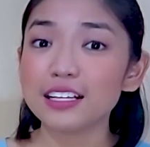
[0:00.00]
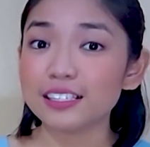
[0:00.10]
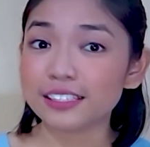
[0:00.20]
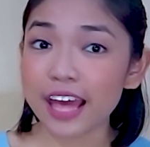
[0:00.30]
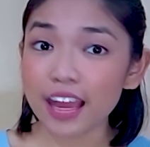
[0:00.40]

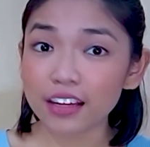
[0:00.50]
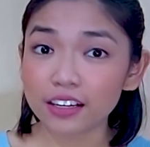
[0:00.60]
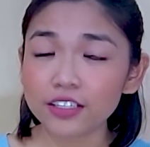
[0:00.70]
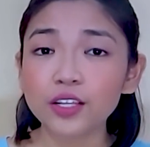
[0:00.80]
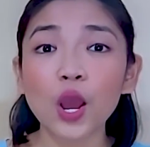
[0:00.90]

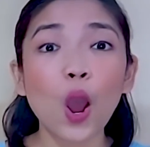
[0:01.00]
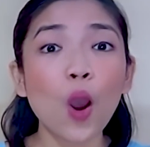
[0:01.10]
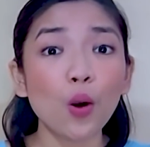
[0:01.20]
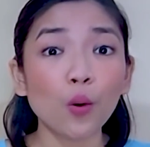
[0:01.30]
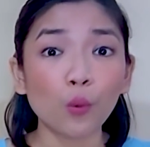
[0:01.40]
Second,
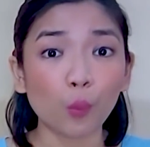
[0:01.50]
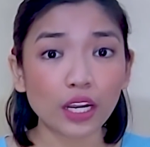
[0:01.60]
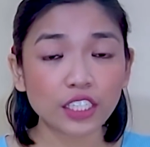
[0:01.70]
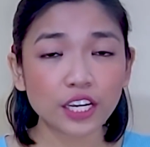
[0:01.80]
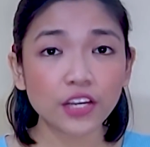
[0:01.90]

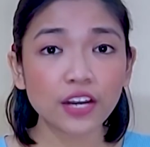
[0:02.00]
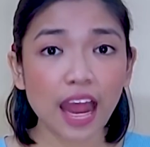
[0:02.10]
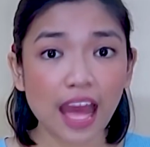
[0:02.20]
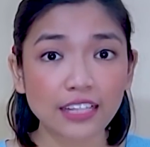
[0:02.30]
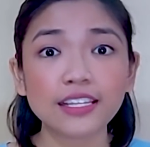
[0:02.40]
washing your
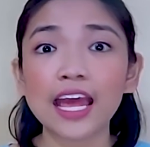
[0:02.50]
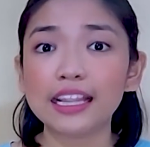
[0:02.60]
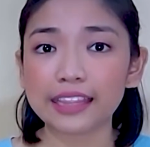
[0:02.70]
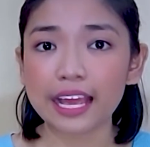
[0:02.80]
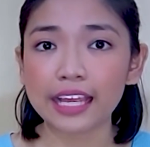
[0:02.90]
hands
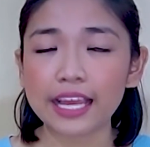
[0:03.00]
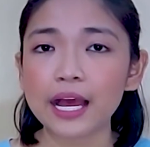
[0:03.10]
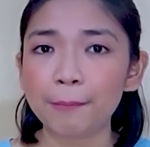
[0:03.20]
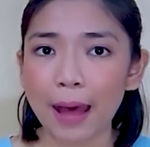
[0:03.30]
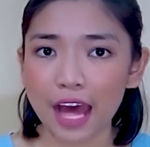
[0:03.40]
and taking
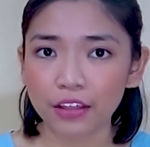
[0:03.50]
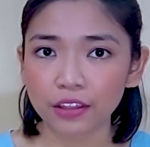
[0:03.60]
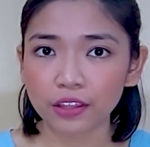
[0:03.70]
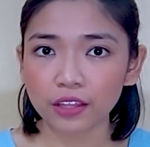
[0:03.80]
a bath.